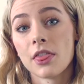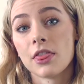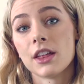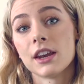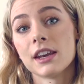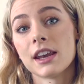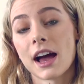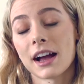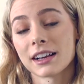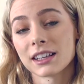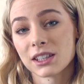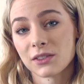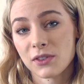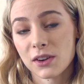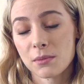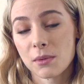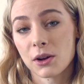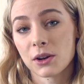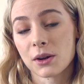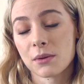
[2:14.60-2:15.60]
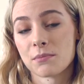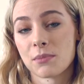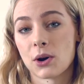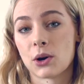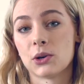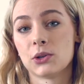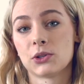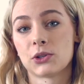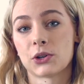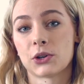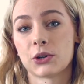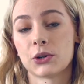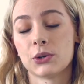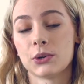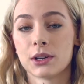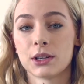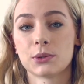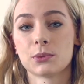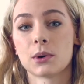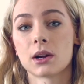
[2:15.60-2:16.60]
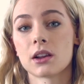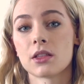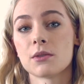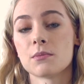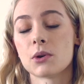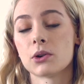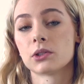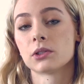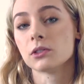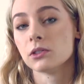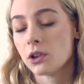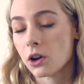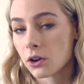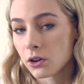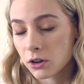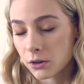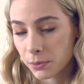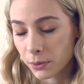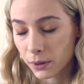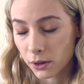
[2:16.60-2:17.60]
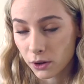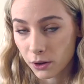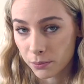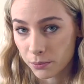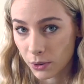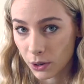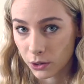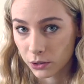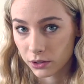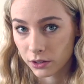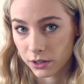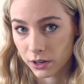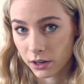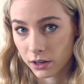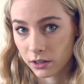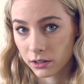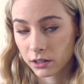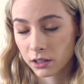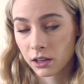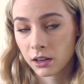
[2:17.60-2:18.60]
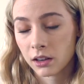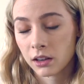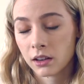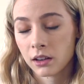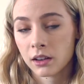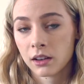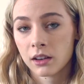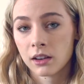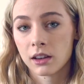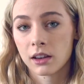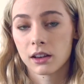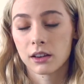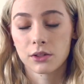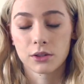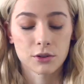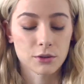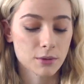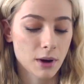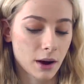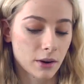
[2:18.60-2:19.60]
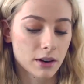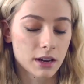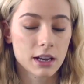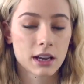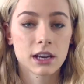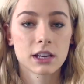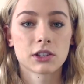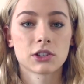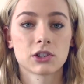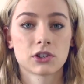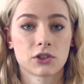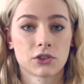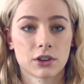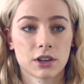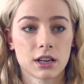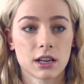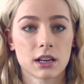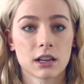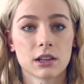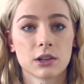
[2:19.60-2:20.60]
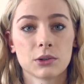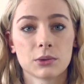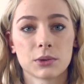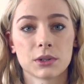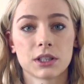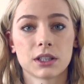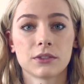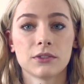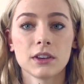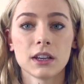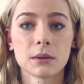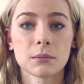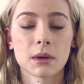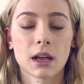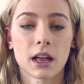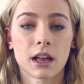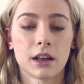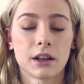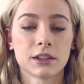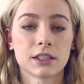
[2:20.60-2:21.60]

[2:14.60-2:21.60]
The next female composer who is one of the most notable composers throughout history who was female